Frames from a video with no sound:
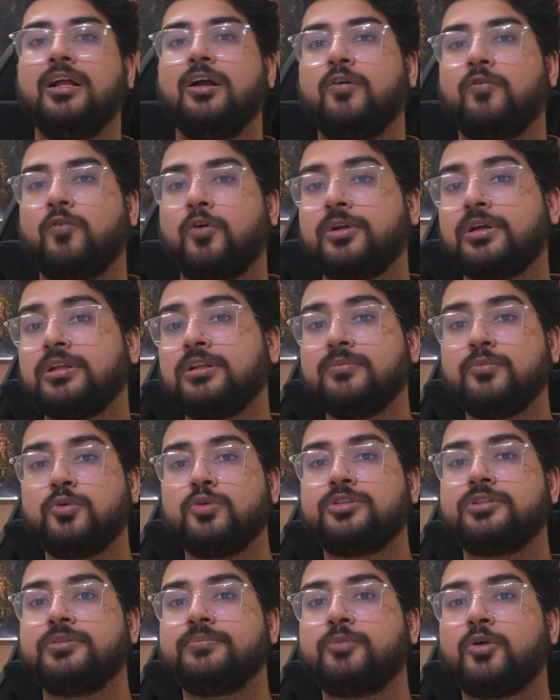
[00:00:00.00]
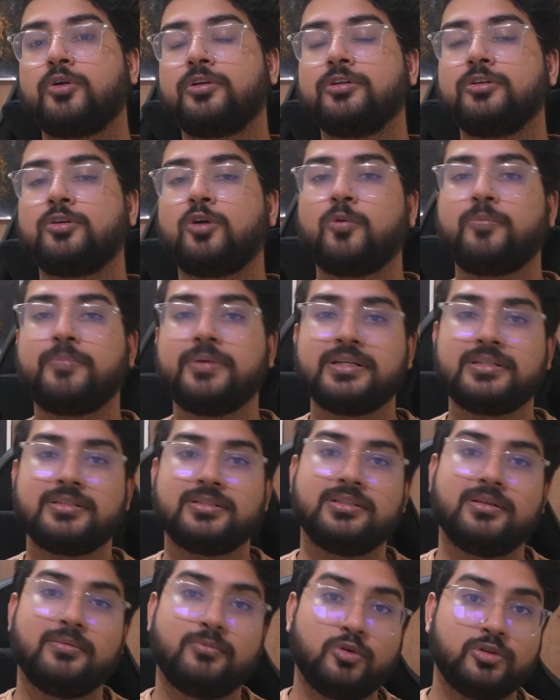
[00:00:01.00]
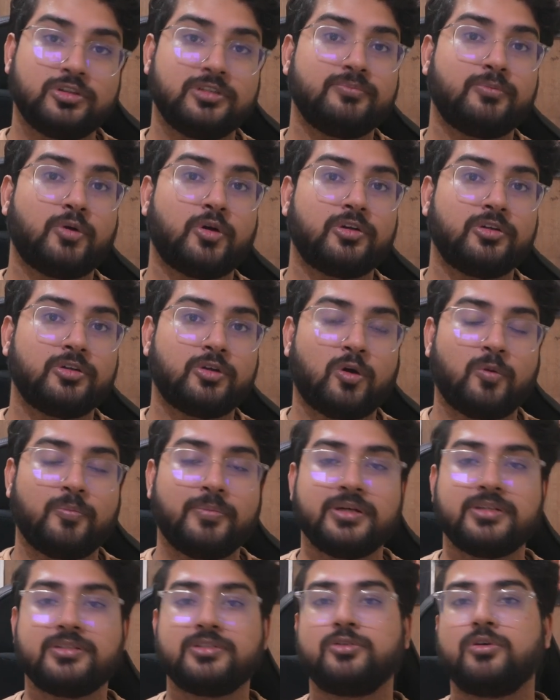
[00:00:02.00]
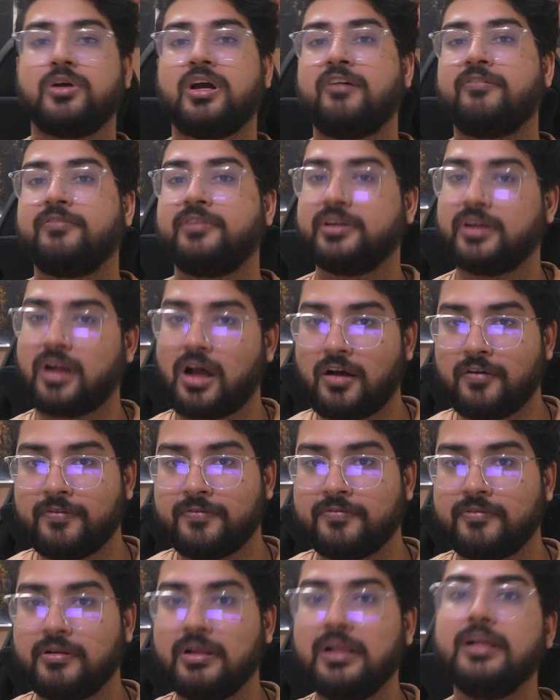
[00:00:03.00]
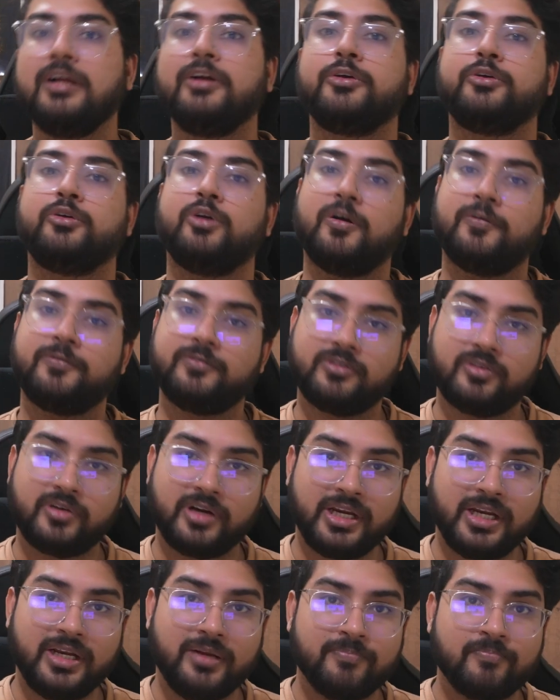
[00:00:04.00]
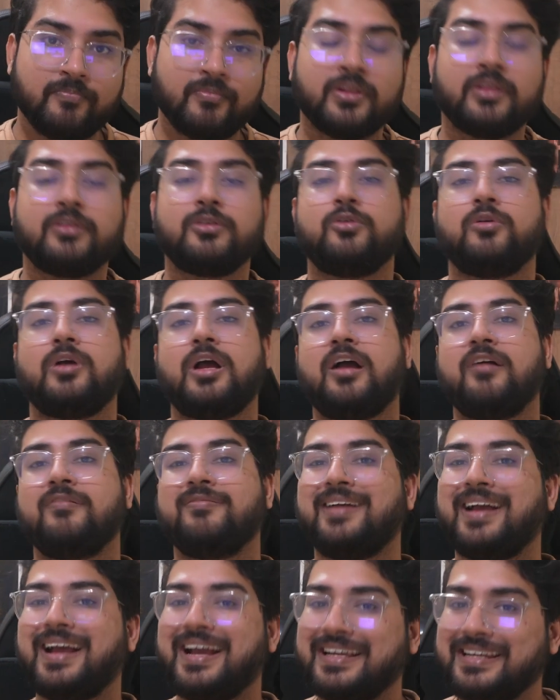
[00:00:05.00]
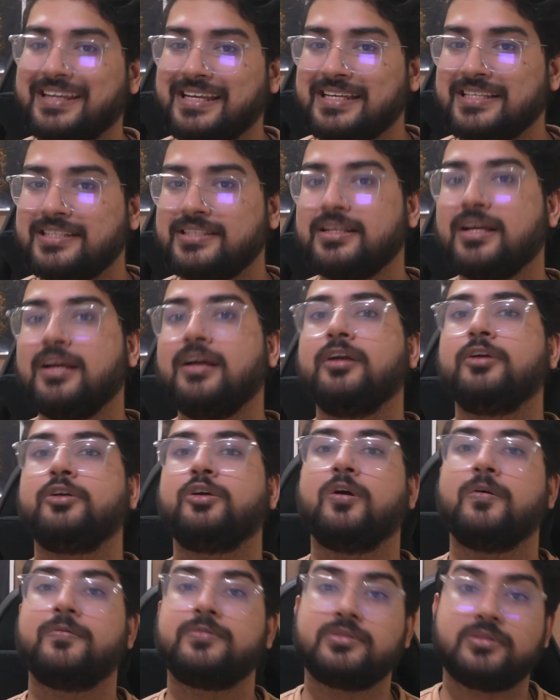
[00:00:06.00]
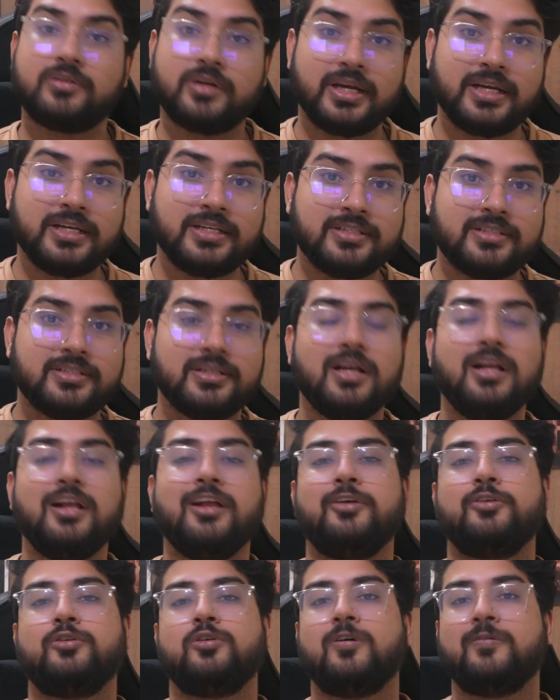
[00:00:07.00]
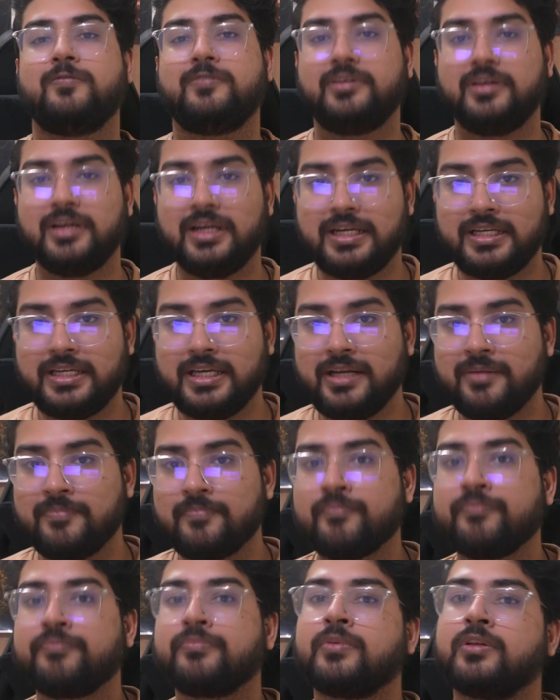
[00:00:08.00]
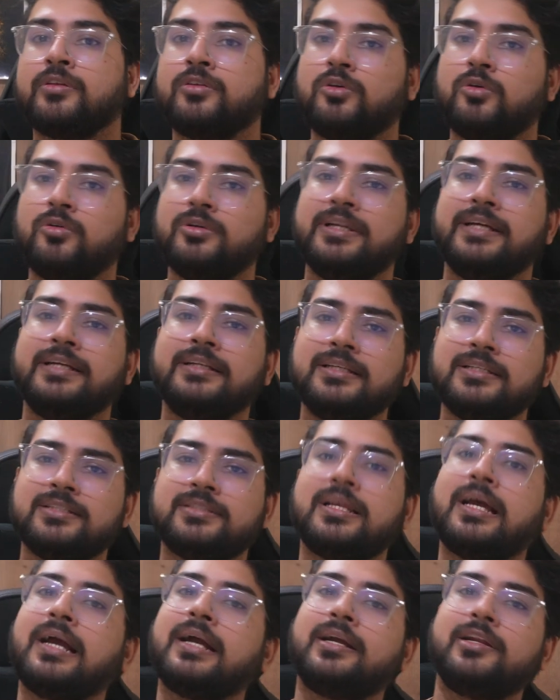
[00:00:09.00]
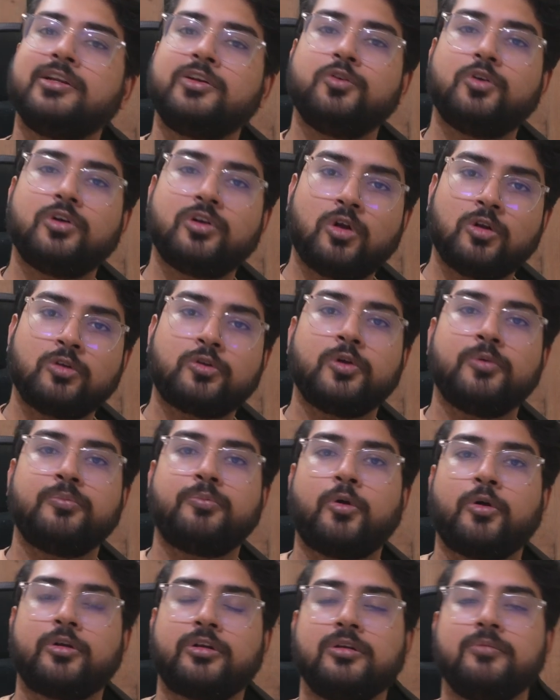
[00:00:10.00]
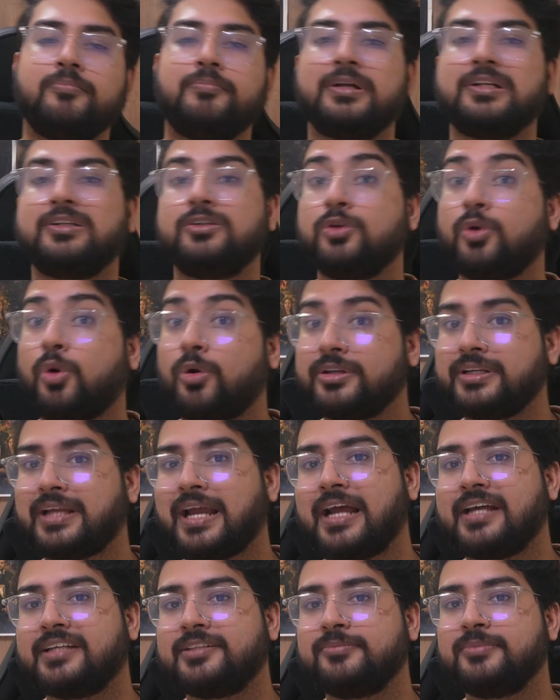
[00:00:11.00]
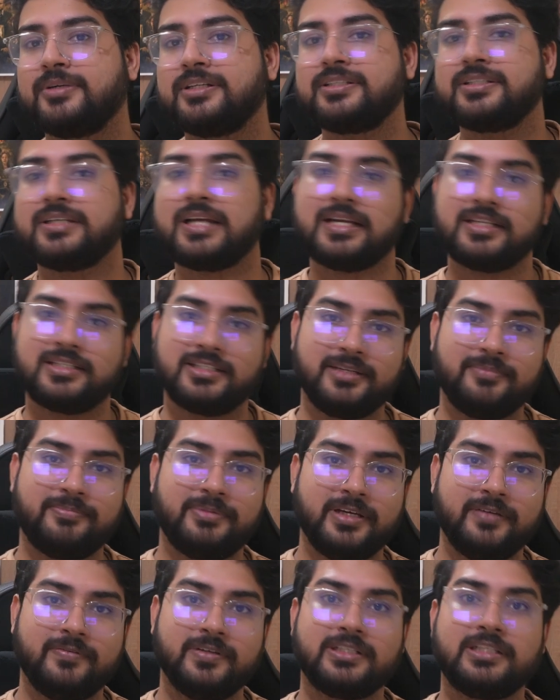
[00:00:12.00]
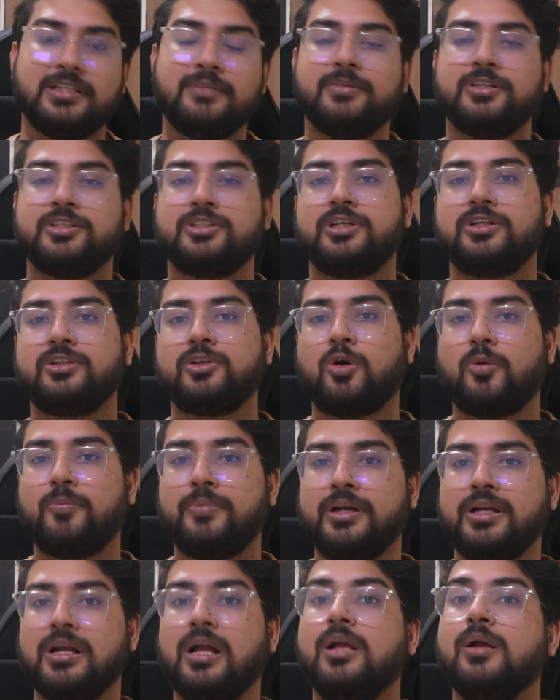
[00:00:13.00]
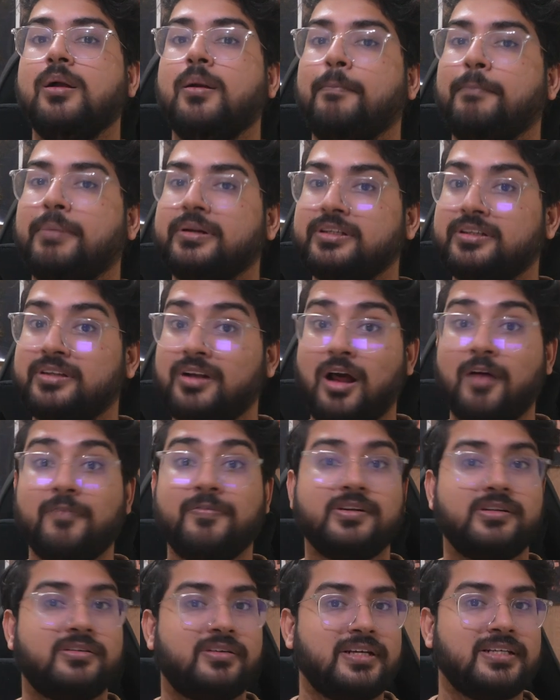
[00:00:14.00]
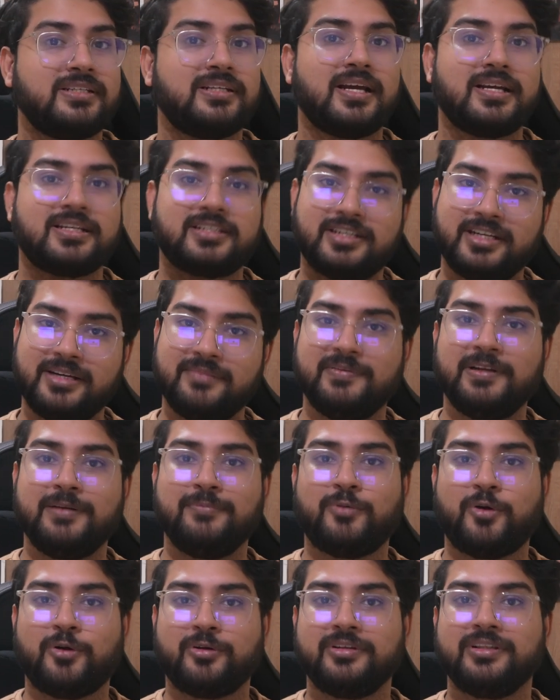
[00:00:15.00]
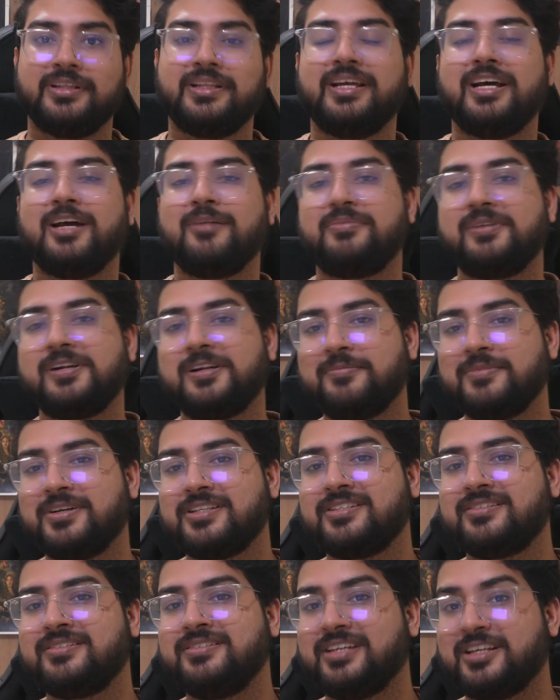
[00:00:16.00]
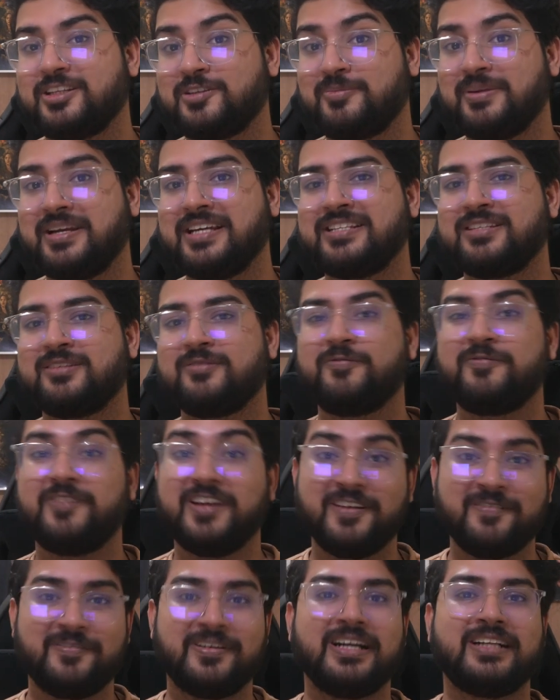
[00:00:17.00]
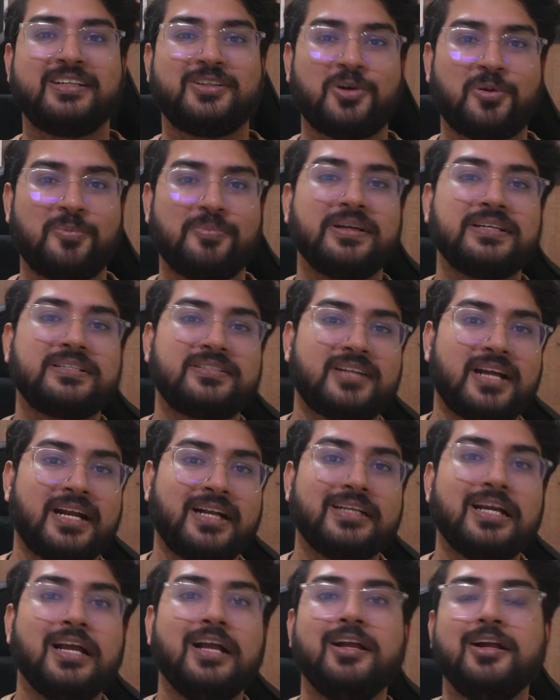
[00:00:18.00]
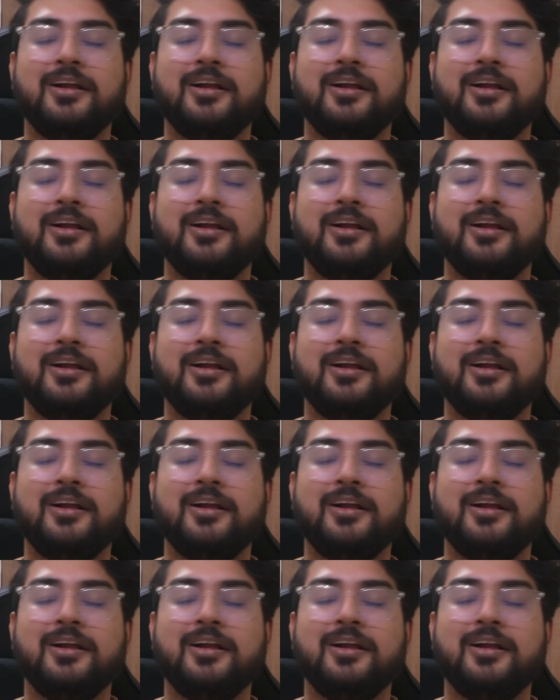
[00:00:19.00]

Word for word: What are the most important topics? The most important topics, you have graph, you have tree, you have arrays, you have strings, you have greedy. So linked list, stack and queue are also important, but not as much as the previously mentioned topic. But graph and trees are extremely important. They are pretty much Juspay's favorite topics, right?